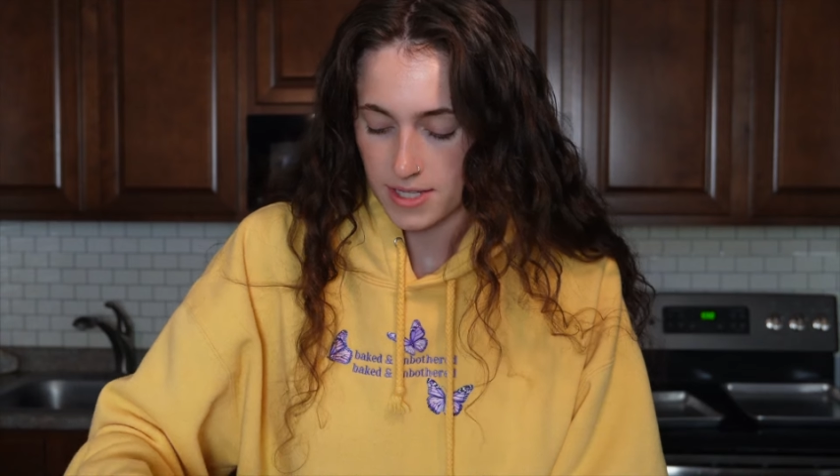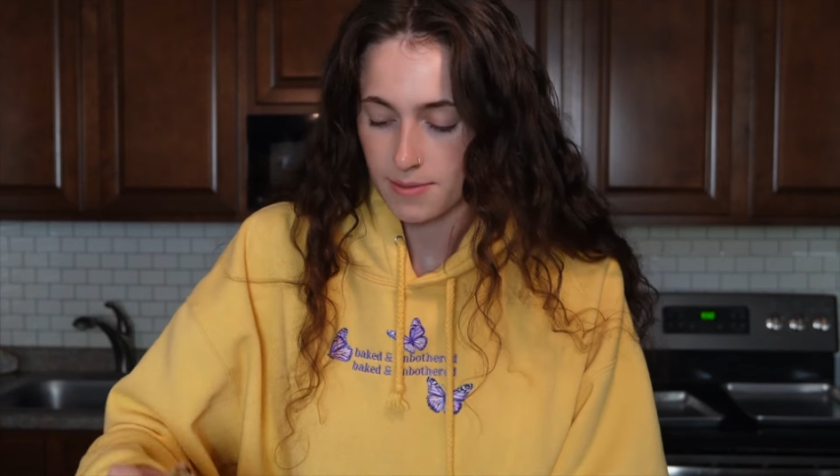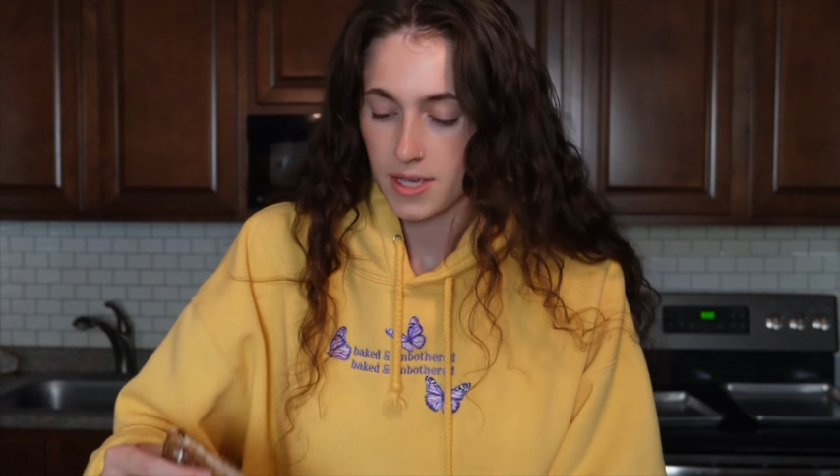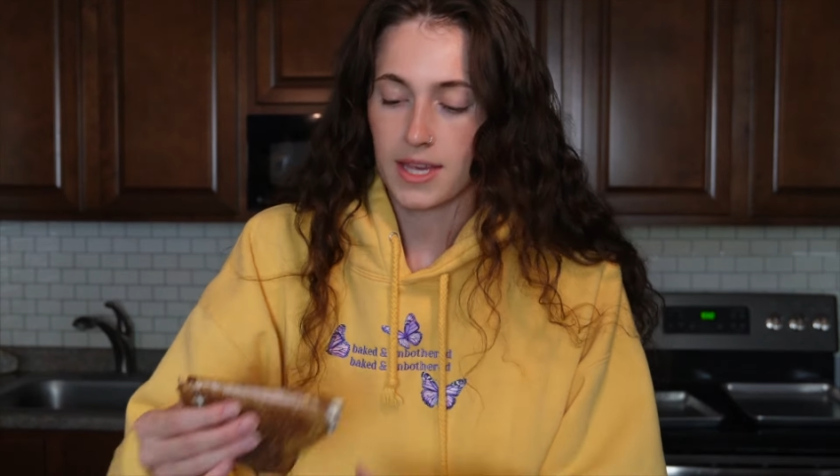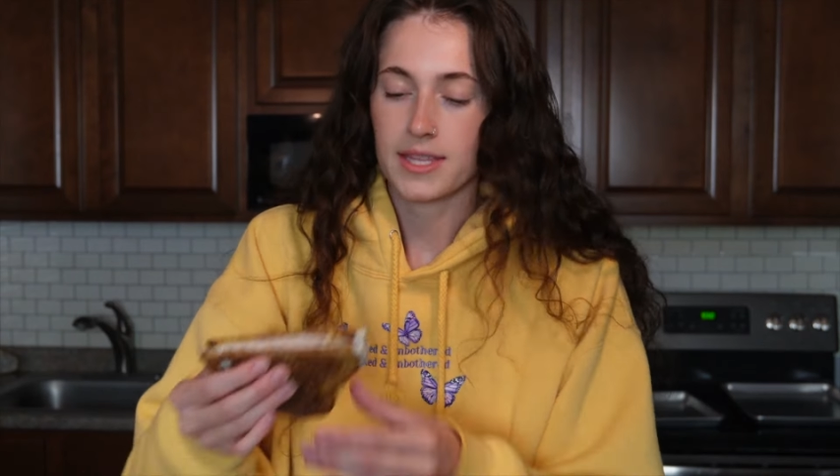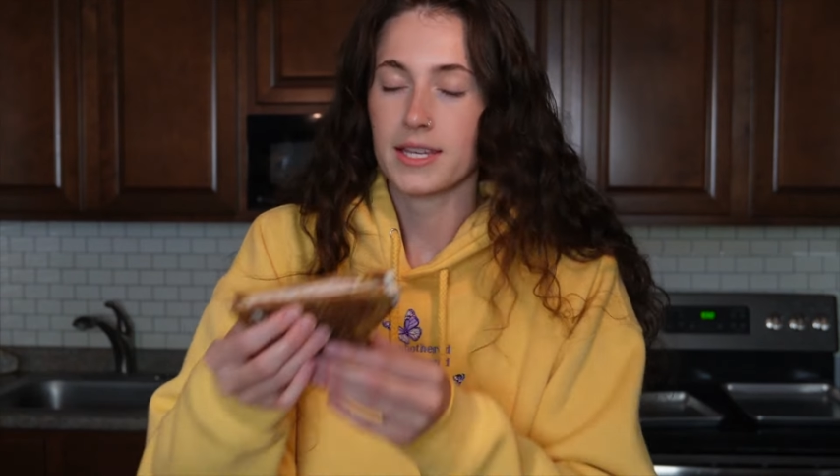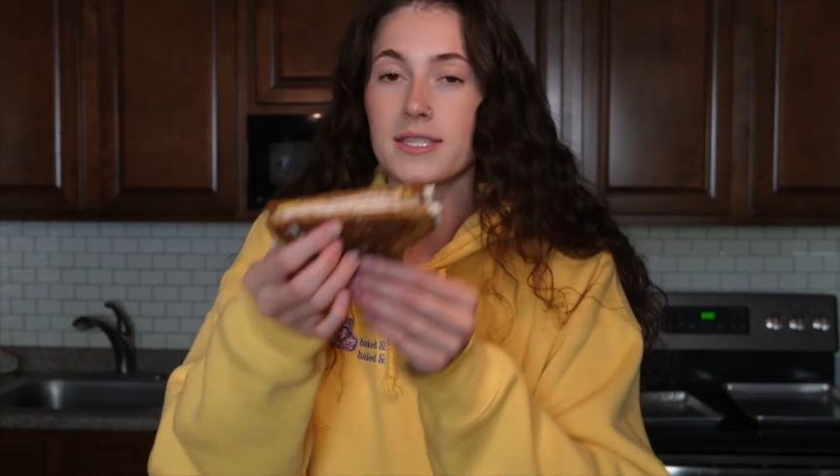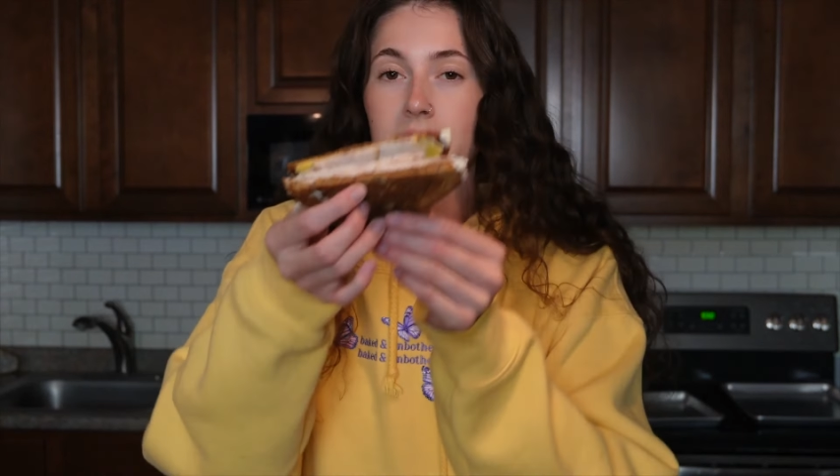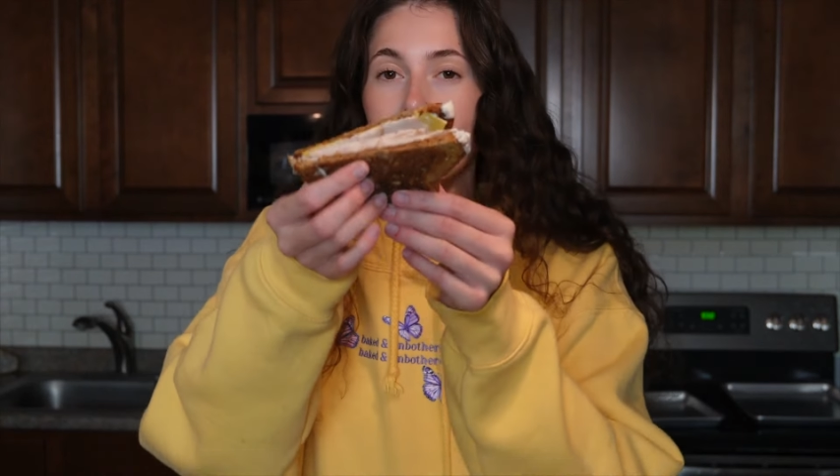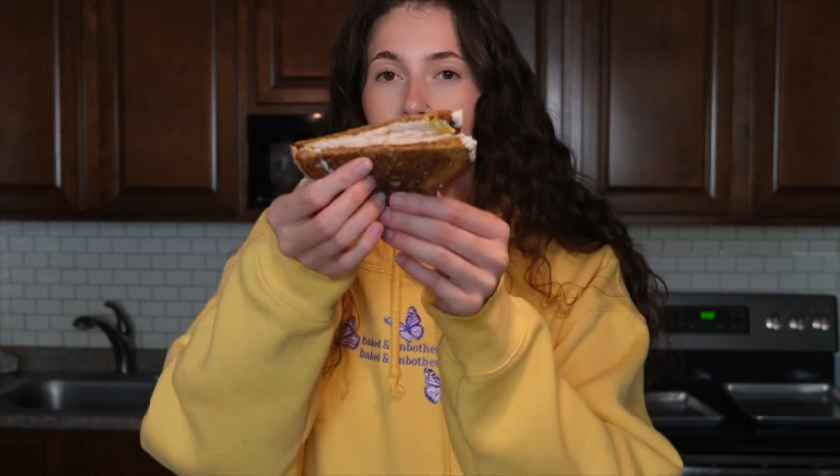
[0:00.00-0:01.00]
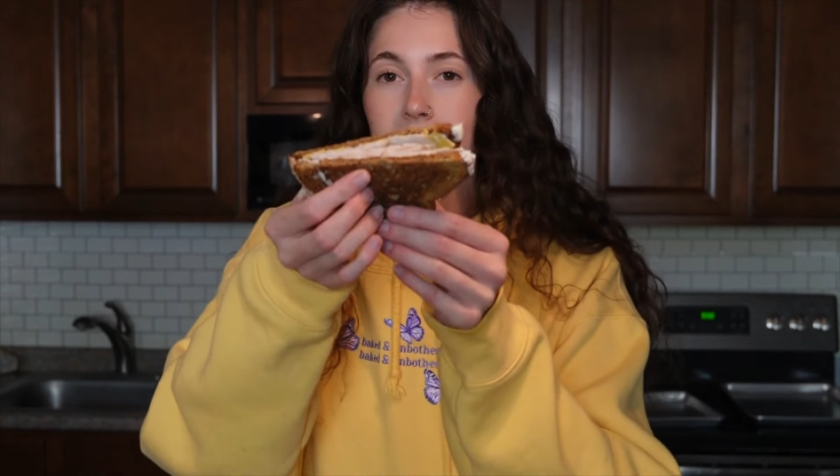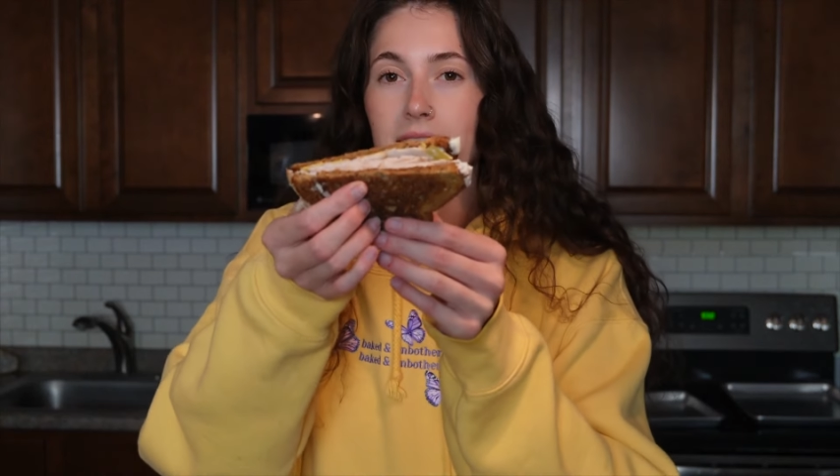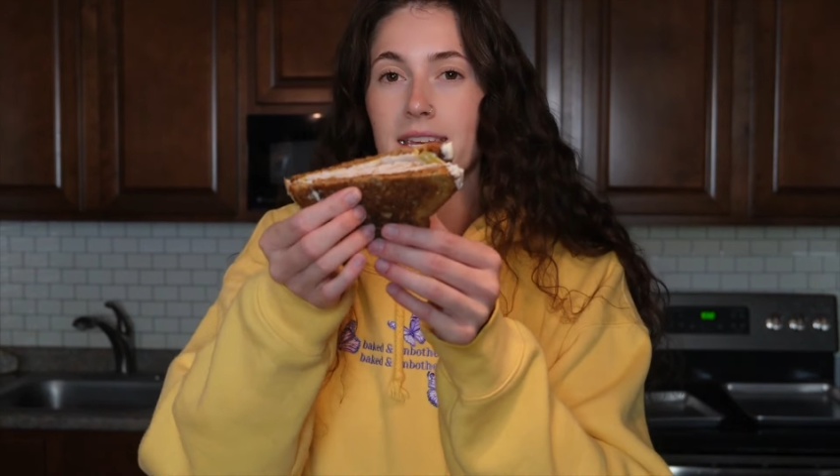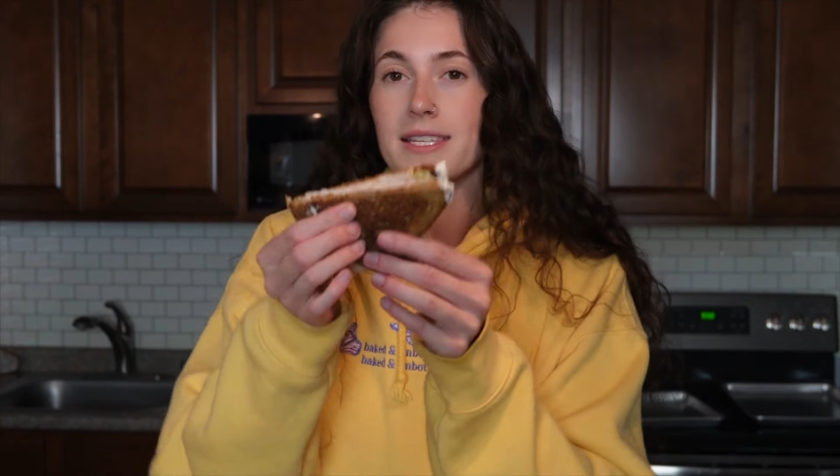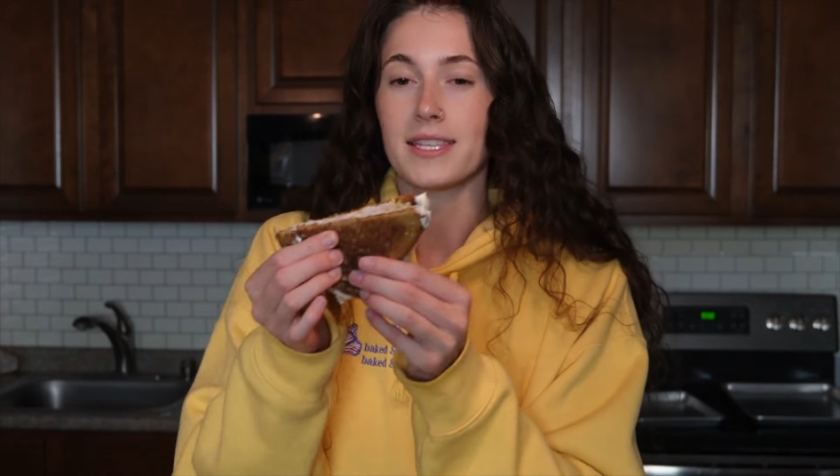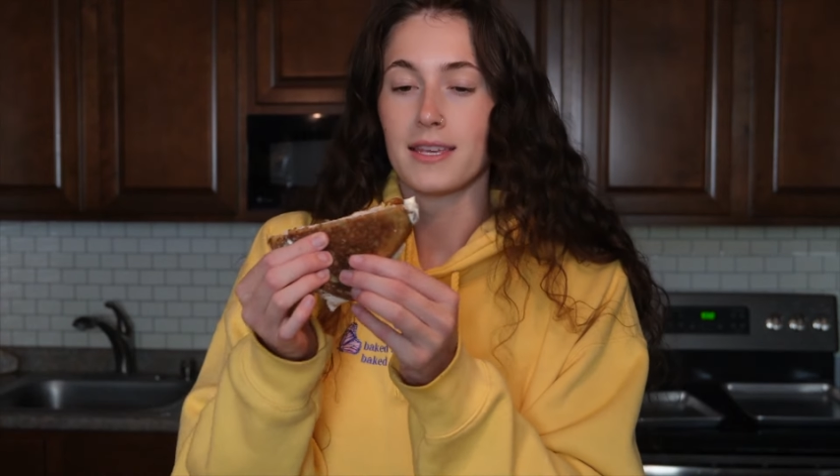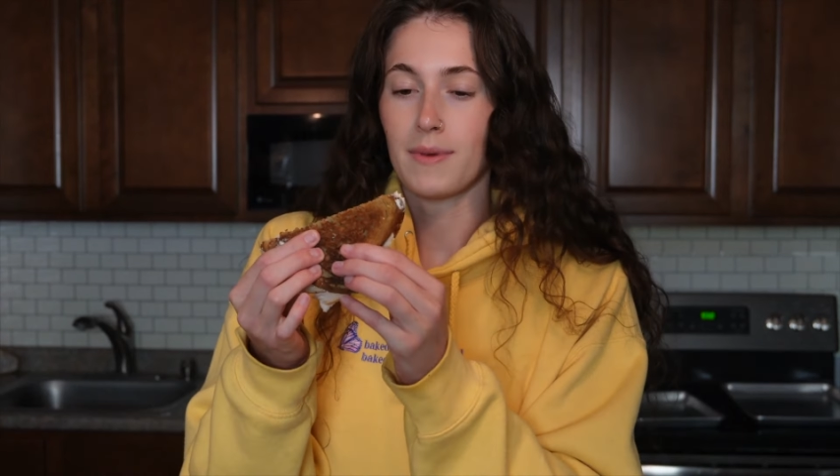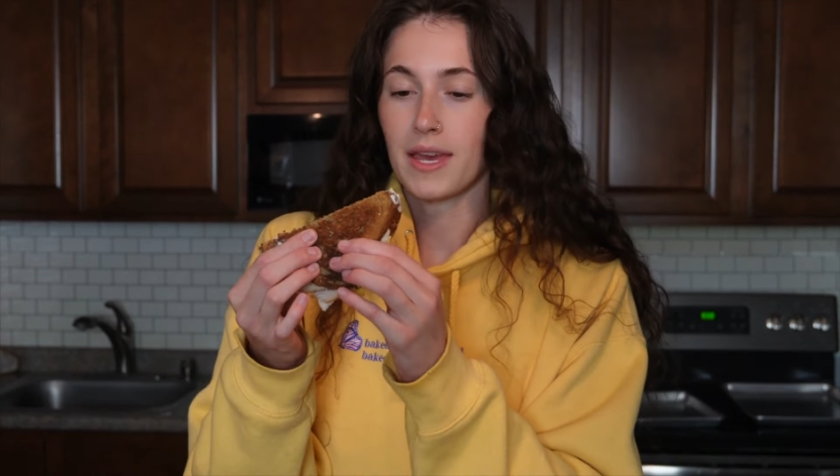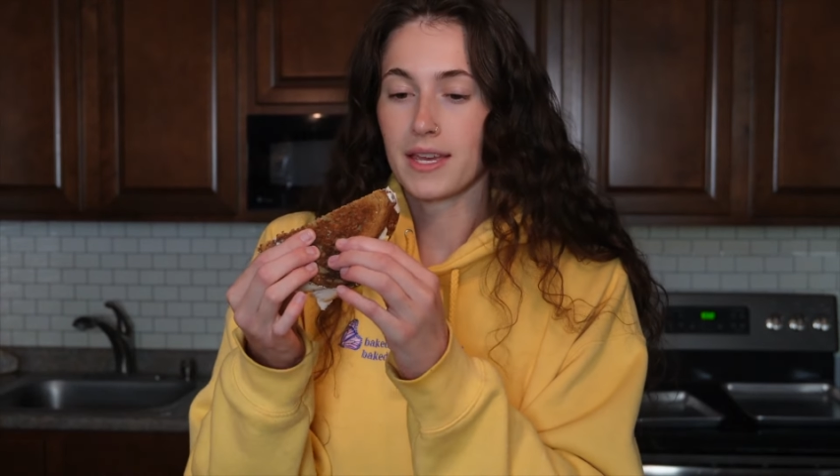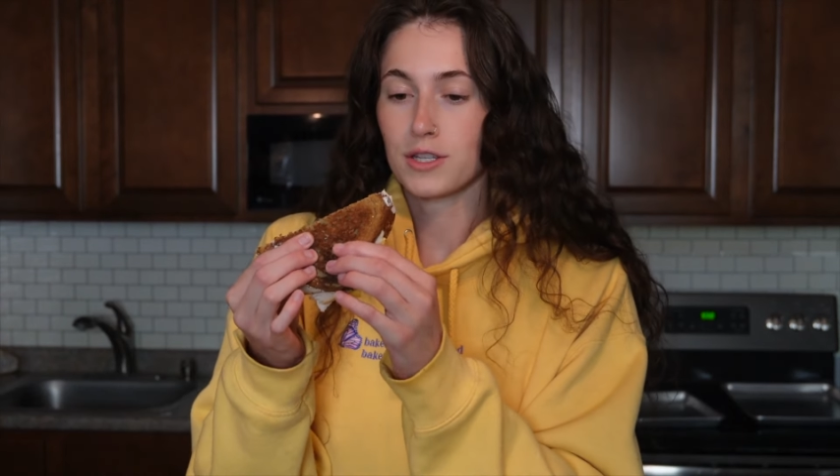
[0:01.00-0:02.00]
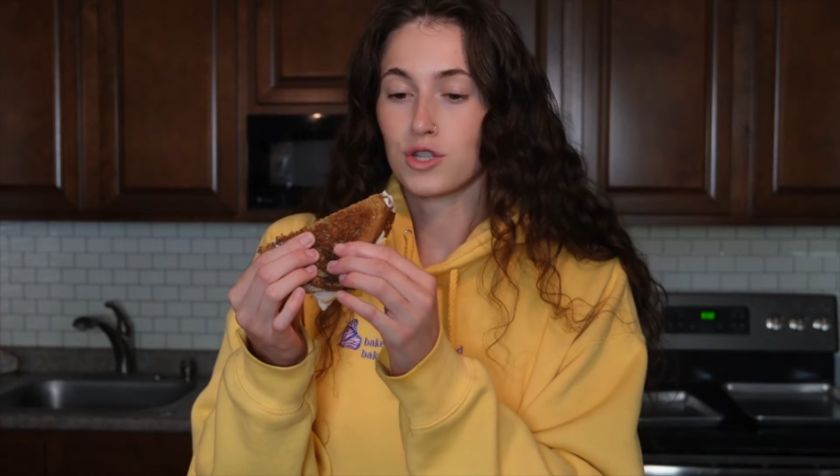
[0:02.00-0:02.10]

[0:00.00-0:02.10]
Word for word: something like this that I can like easily make is